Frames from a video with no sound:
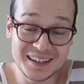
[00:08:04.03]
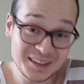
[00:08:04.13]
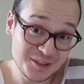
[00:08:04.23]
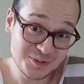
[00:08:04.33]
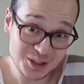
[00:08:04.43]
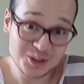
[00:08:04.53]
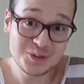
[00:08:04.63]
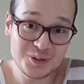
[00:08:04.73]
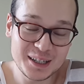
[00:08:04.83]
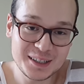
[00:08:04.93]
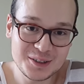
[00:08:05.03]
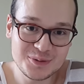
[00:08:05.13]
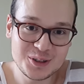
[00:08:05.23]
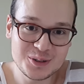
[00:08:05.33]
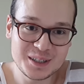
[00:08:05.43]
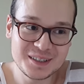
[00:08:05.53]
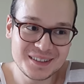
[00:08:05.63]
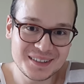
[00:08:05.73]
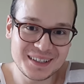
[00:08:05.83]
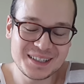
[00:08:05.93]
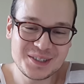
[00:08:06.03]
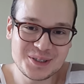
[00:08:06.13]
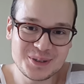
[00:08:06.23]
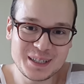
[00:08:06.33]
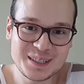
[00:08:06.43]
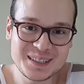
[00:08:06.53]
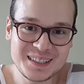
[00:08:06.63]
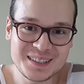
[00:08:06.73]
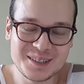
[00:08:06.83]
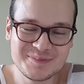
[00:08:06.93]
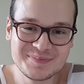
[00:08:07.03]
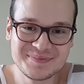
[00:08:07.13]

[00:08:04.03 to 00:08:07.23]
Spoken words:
like the video if you like the video, and I see you guys next time.